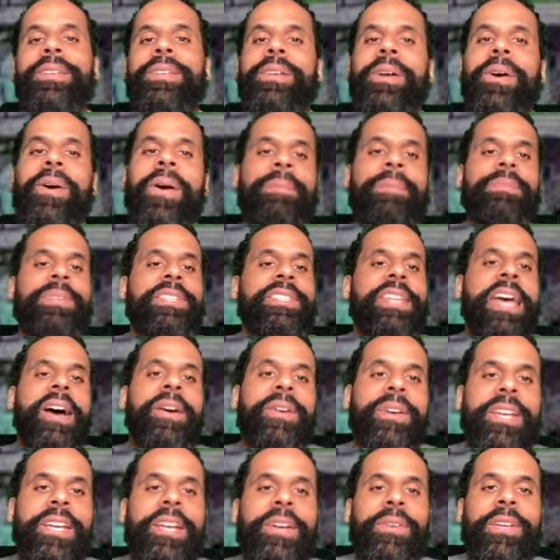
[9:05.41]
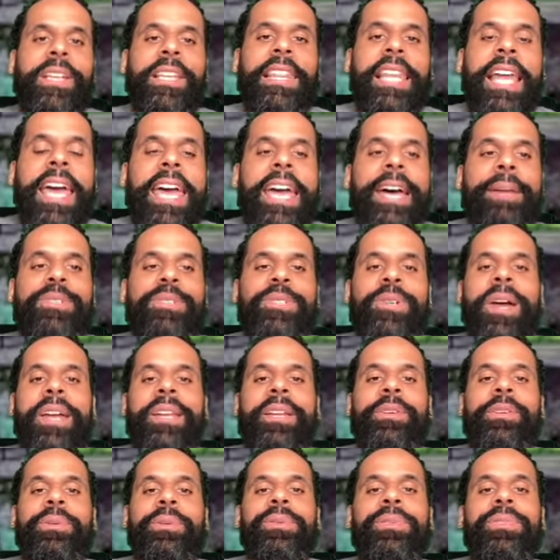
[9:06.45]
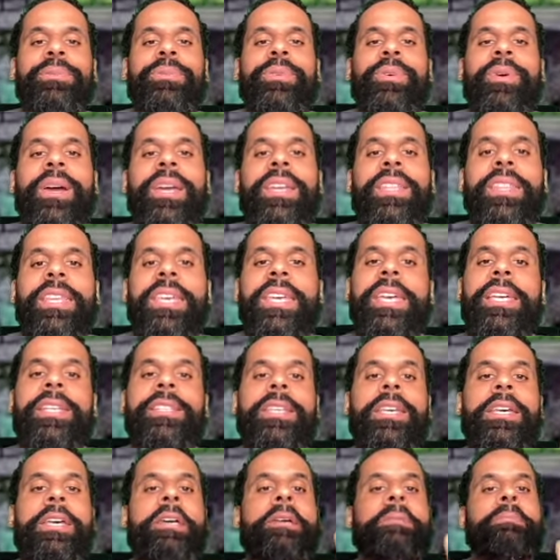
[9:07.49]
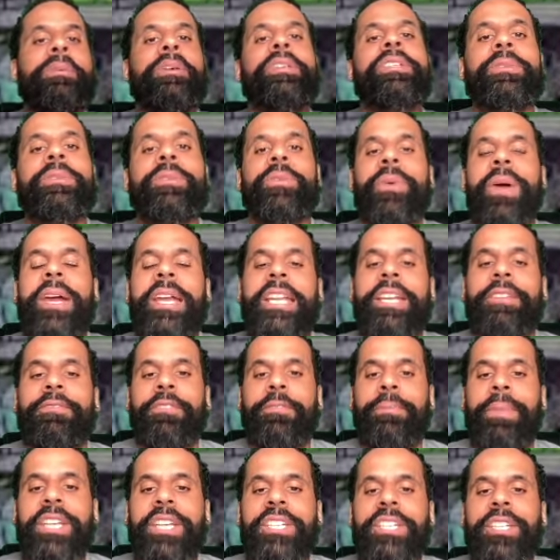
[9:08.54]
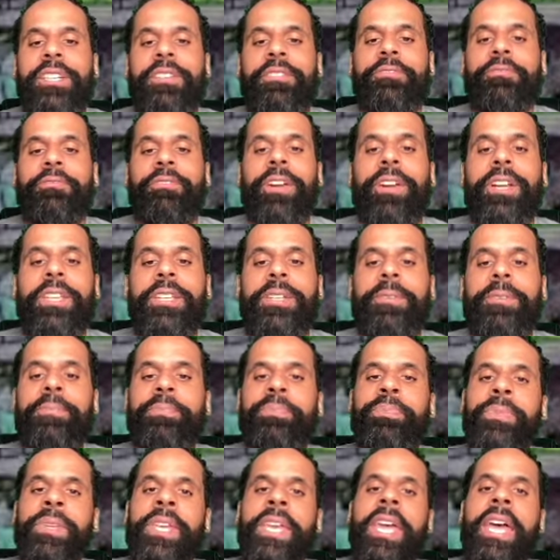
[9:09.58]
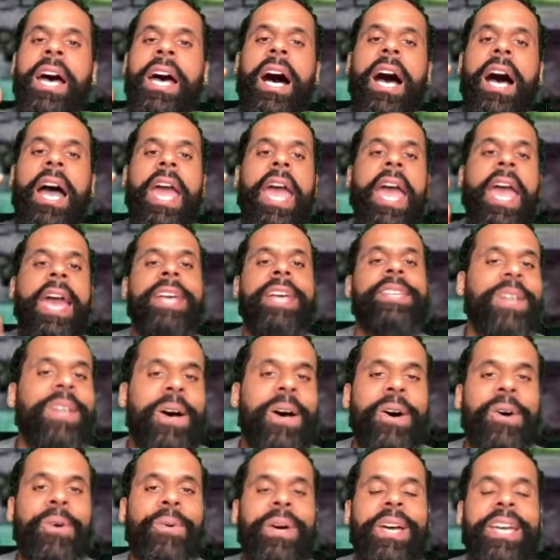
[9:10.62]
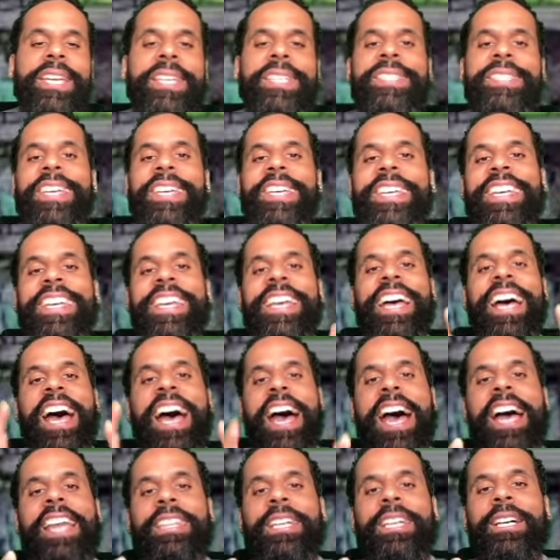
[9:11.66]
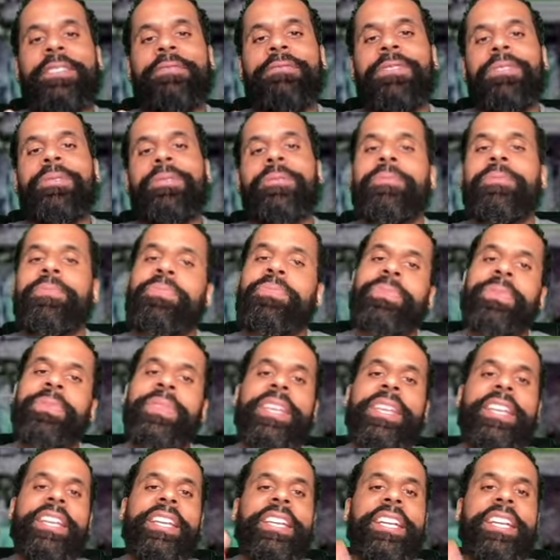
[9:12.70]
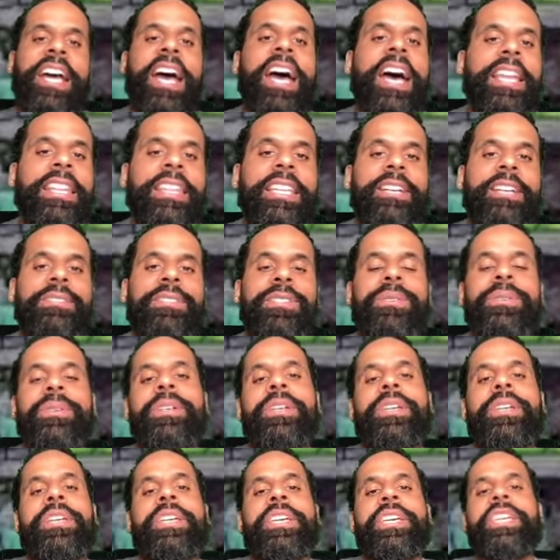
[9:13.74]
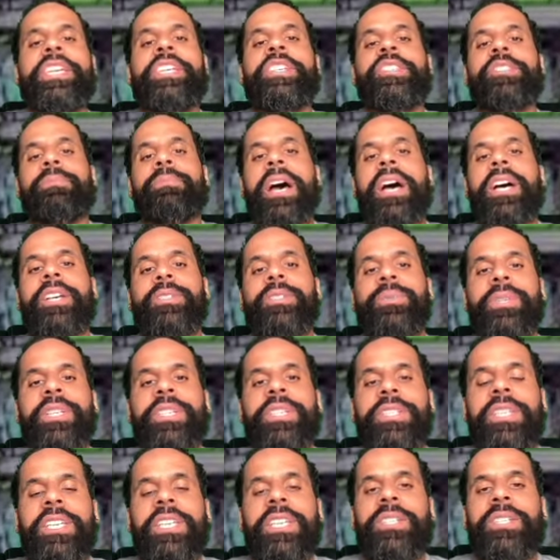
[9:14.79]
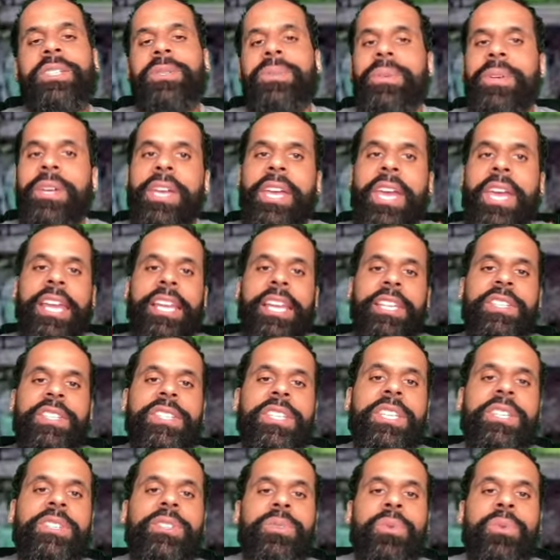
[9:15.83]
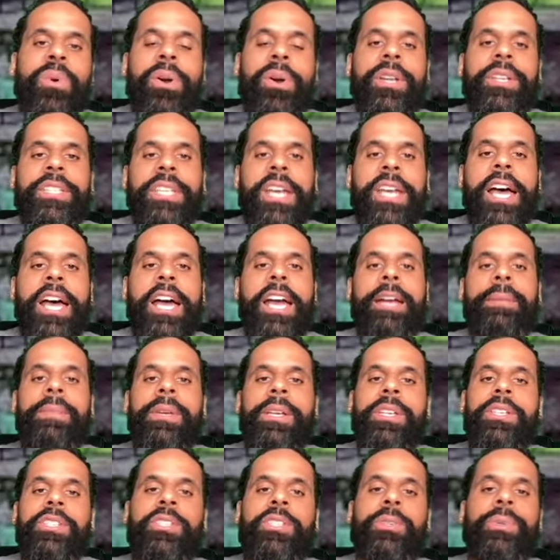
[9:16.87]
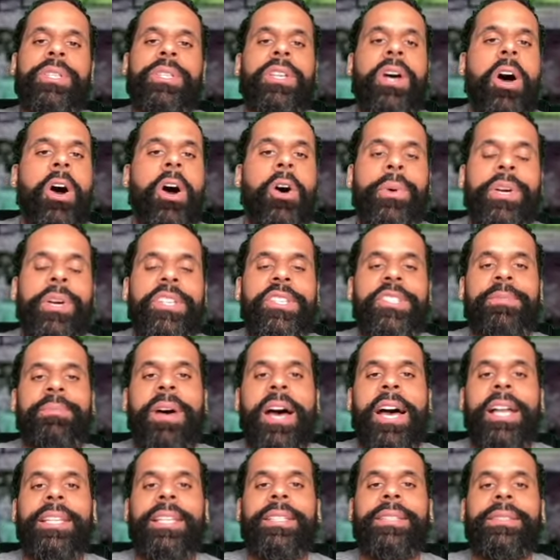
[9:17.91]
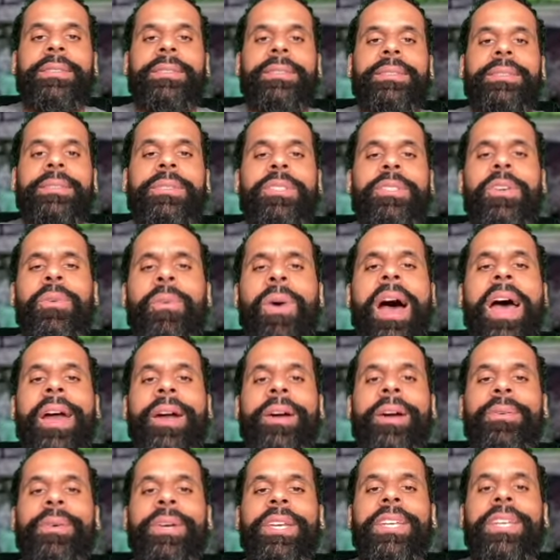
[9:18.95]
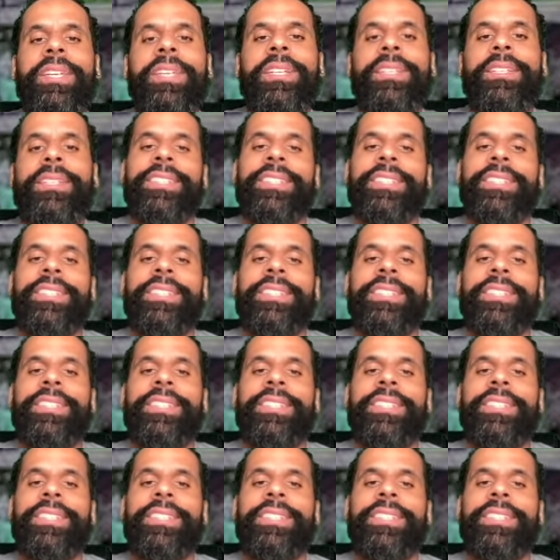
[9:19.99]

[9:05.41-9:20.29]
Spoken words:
I'm just out here in the lab trying to do some great things, put some great information in front of you. As always, I love you. God loves you. He smiles when he sees you, and he sees you all the time, so he's always smiling. So why aren't we?